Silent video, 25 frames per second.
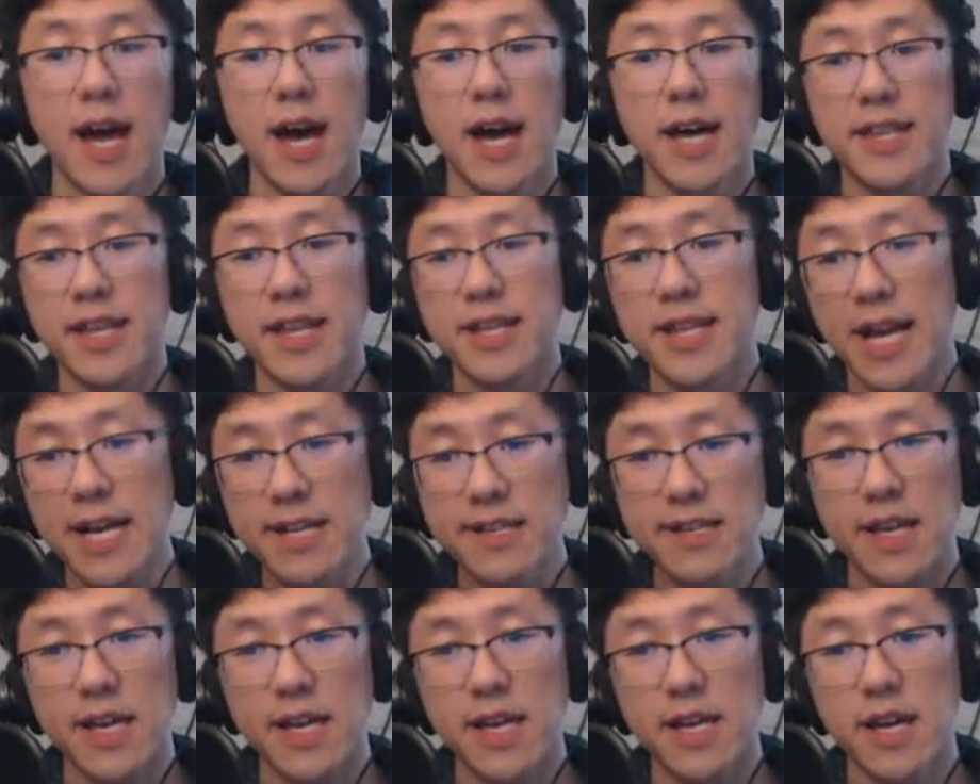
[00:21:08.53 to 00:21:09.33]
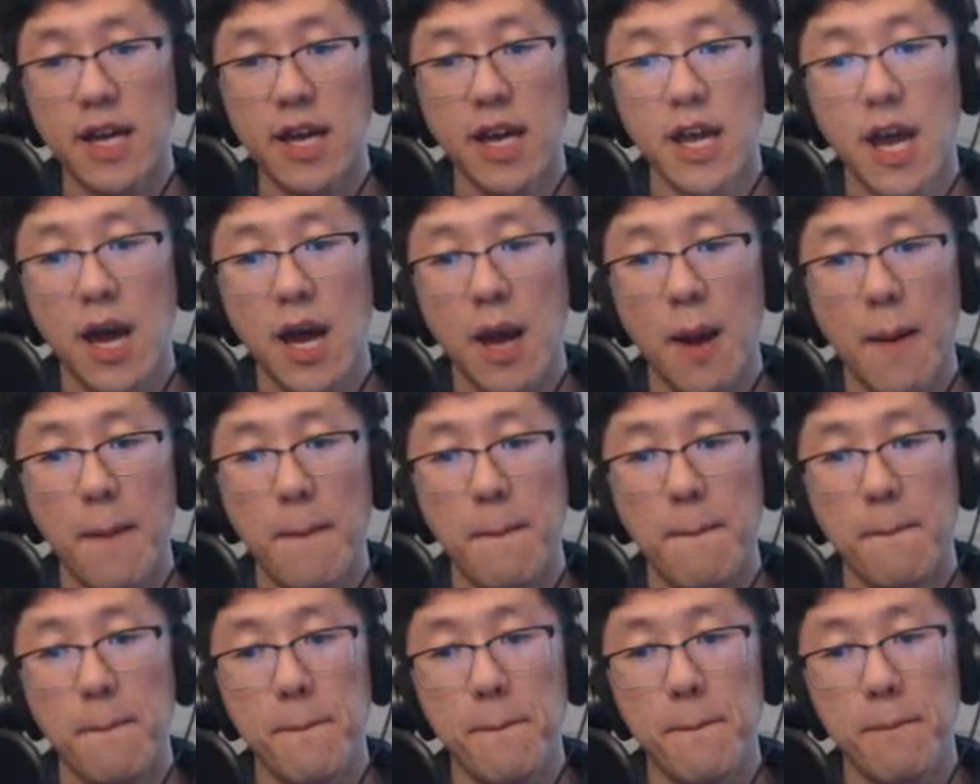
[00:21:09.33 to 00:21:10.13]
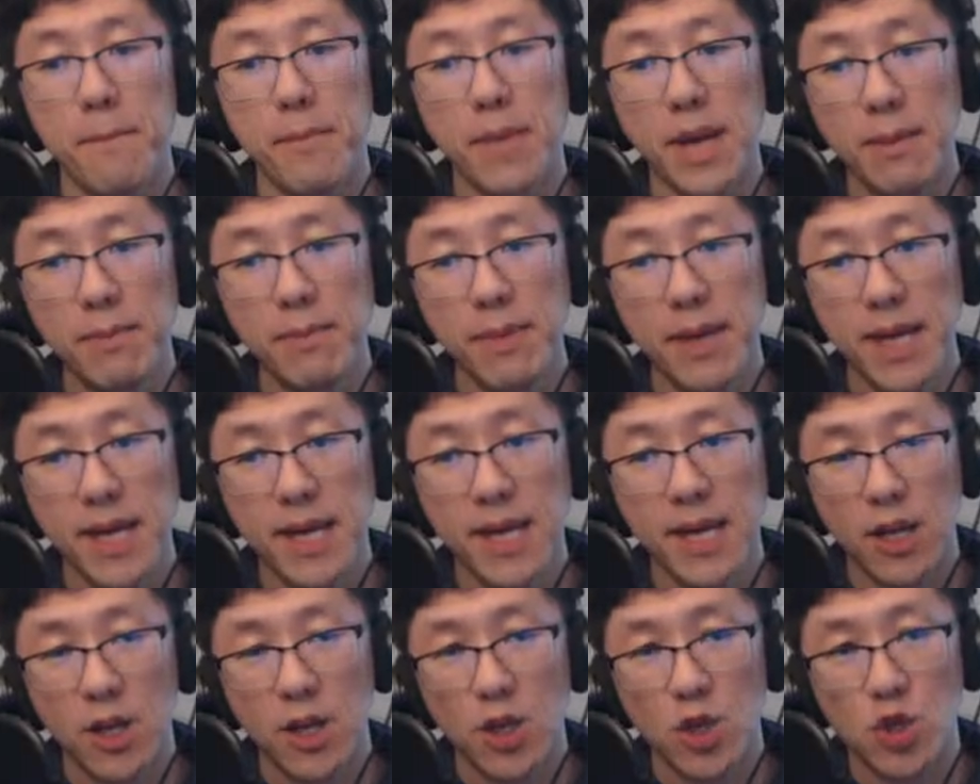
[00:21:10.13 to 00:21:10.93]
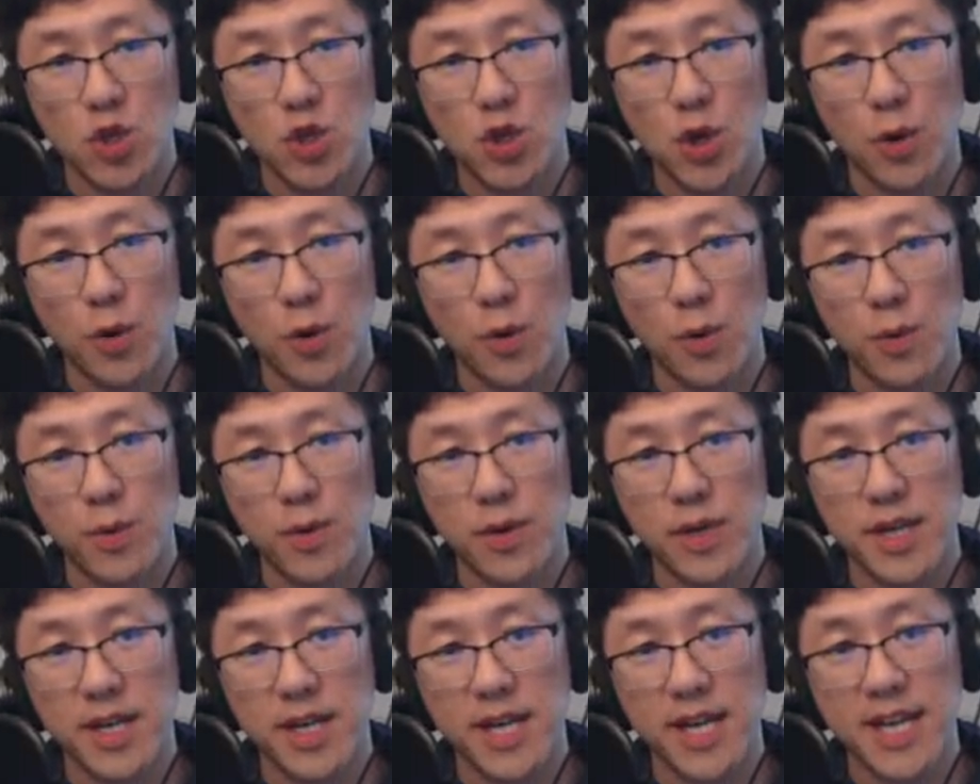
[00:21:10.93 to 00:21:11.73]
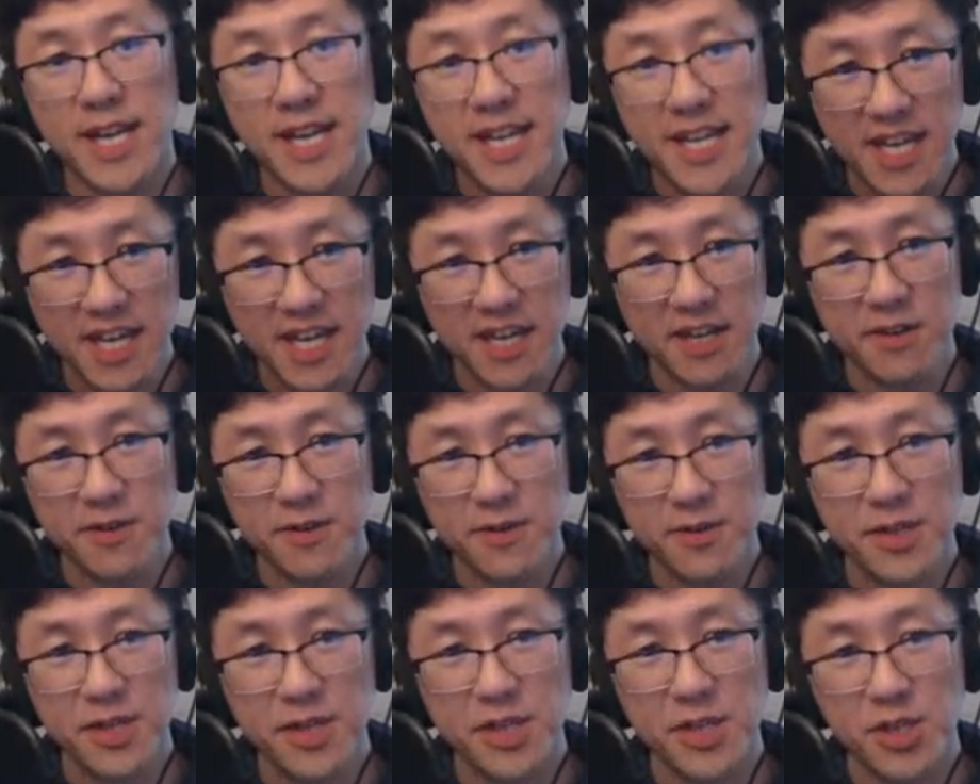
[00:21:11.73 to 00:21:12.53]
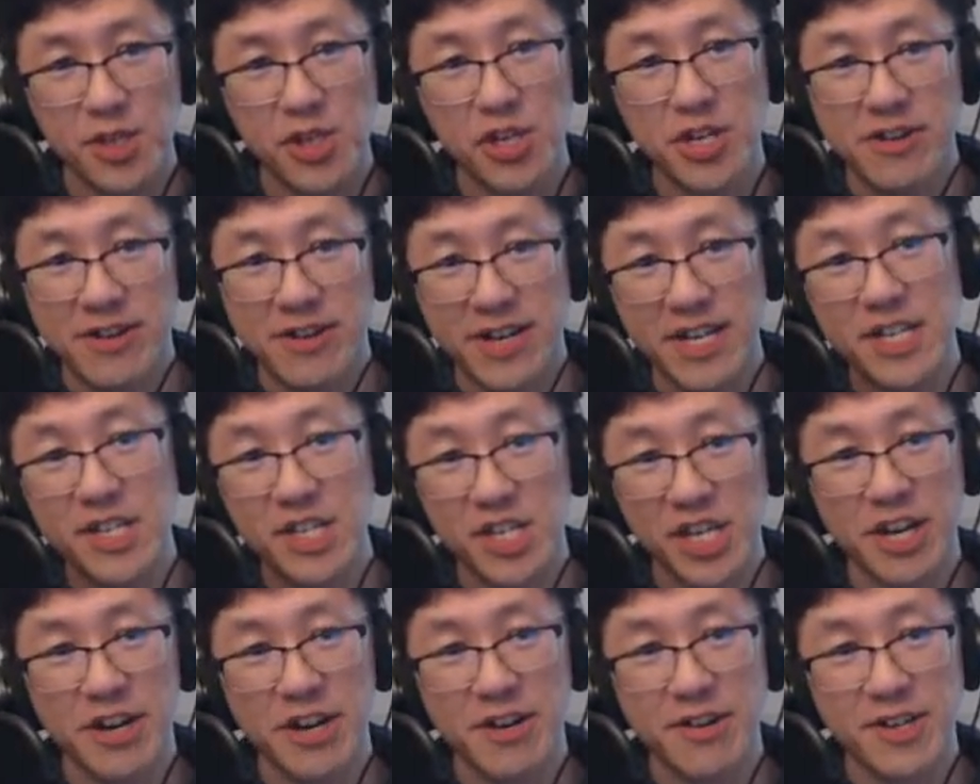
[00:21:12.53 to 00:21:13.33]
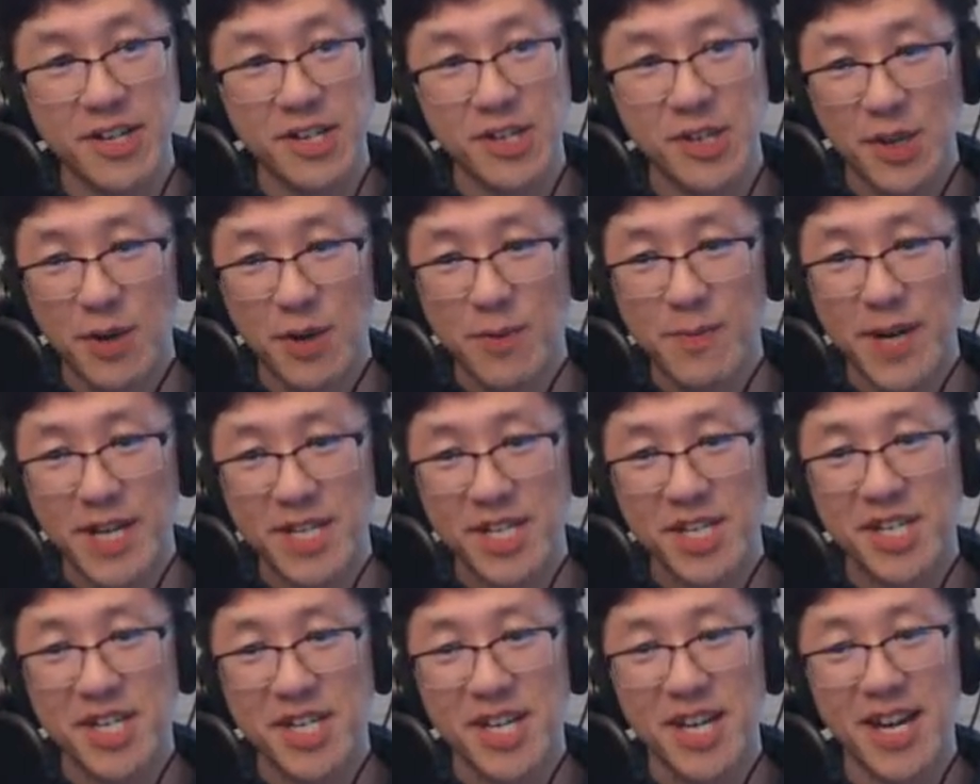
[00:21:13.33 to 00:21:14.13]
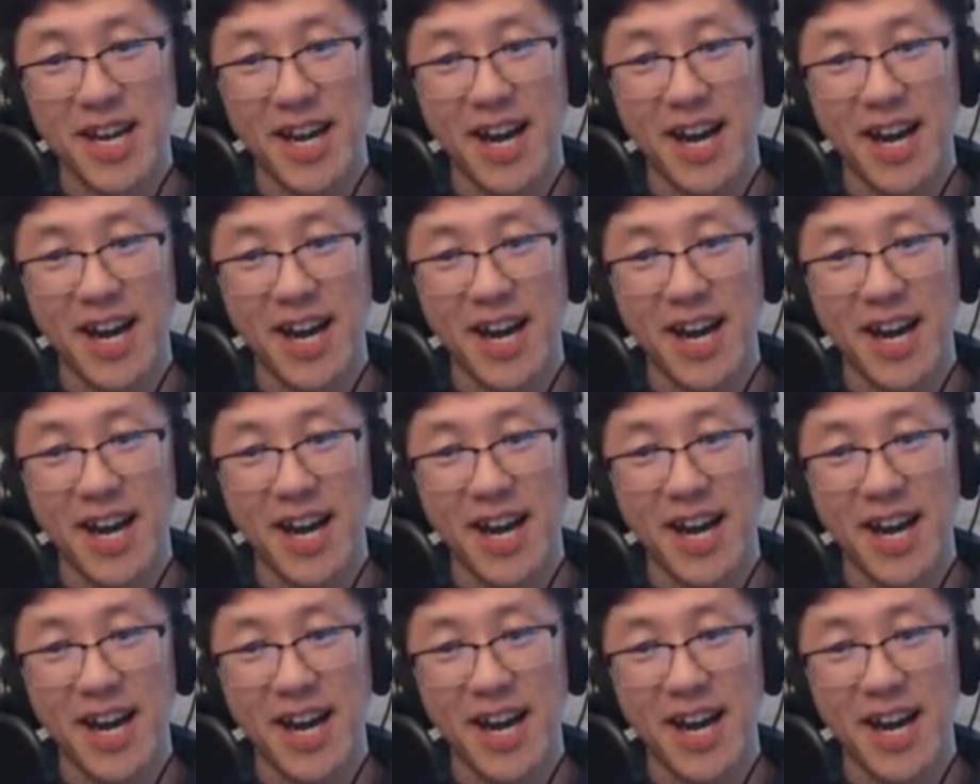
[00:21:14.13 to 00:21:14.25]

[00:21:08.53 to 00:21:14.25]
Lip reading: The next thing, maybe don't yield to your insecurities so much.